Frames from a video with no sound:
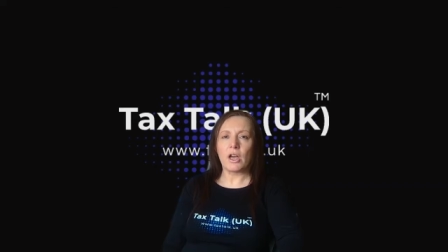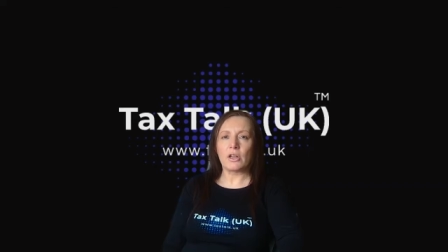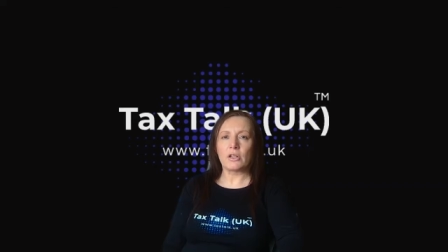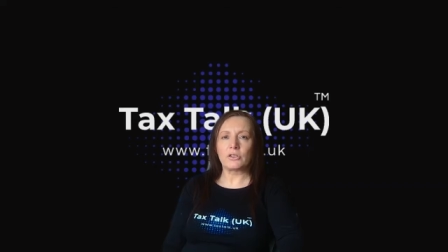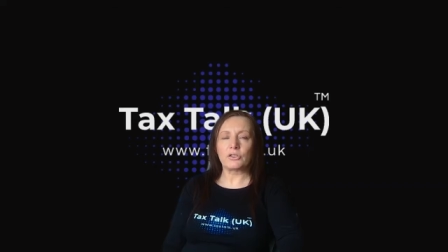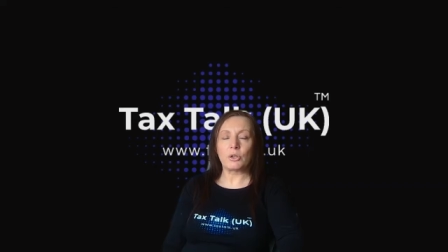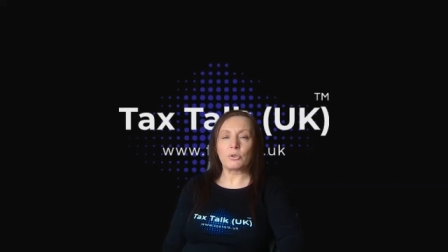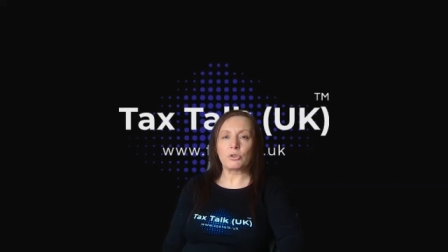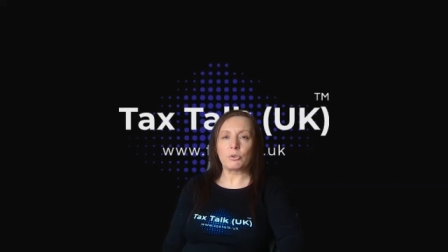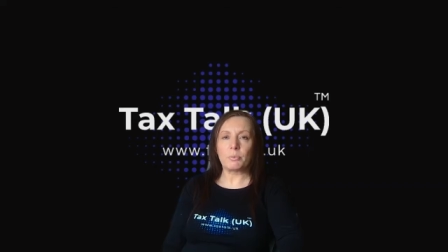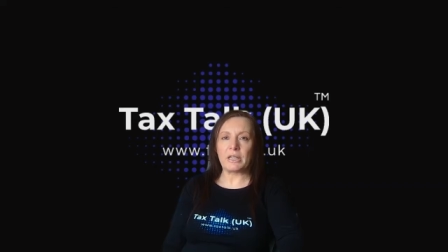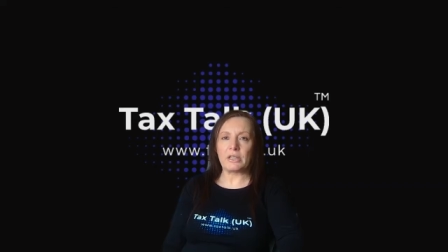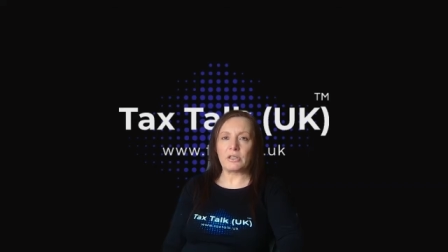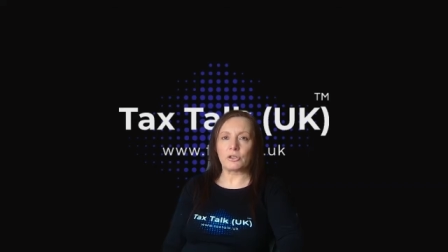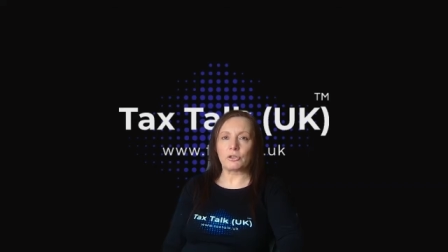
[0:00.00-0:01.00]
a social
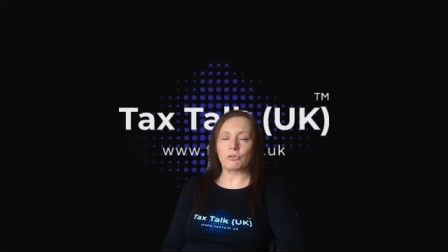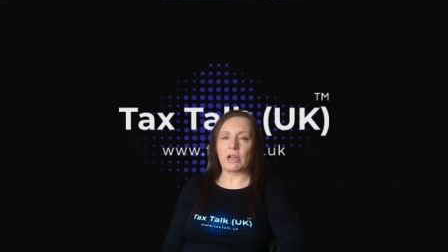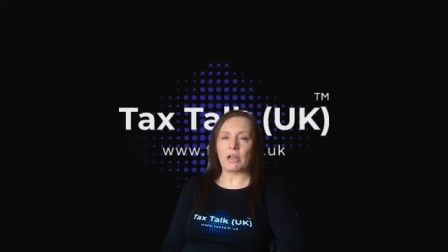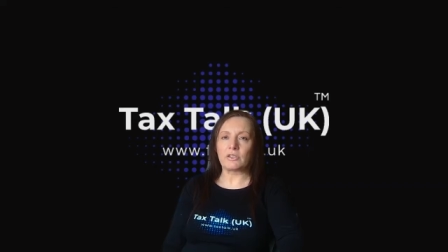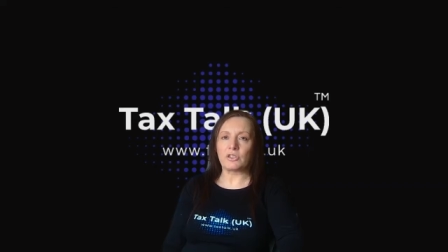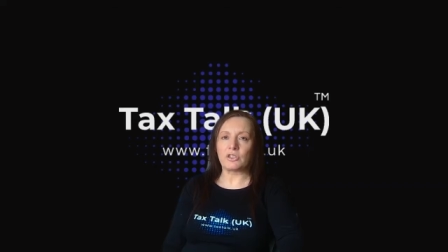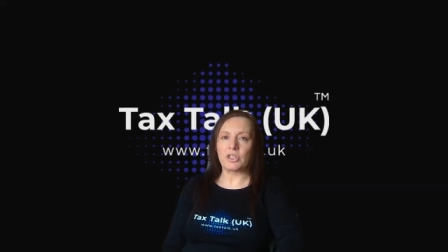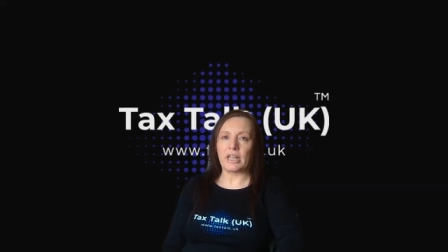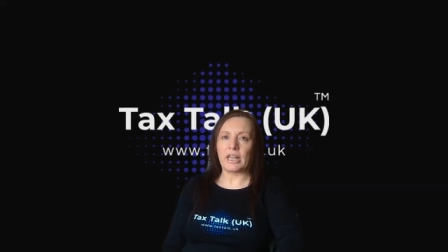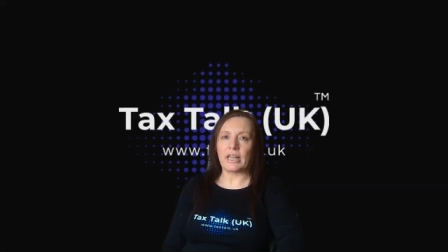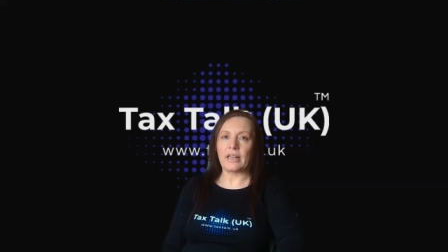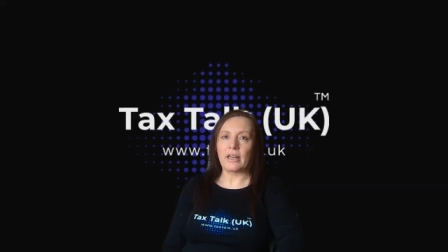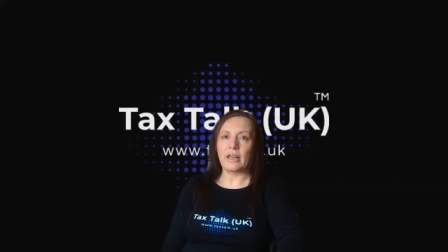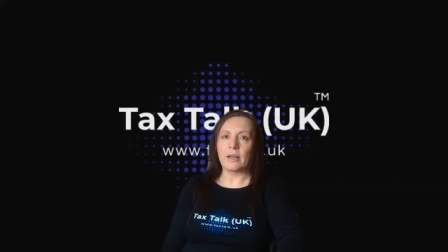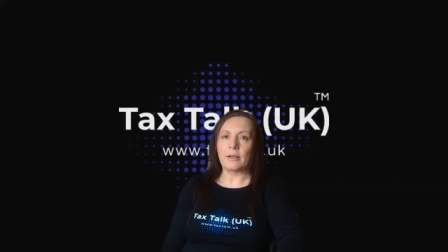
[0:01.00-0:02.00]
media
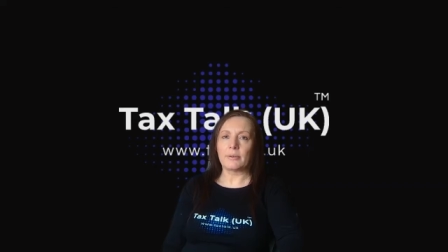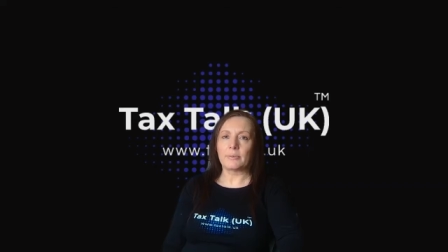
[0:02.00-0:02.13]
strategy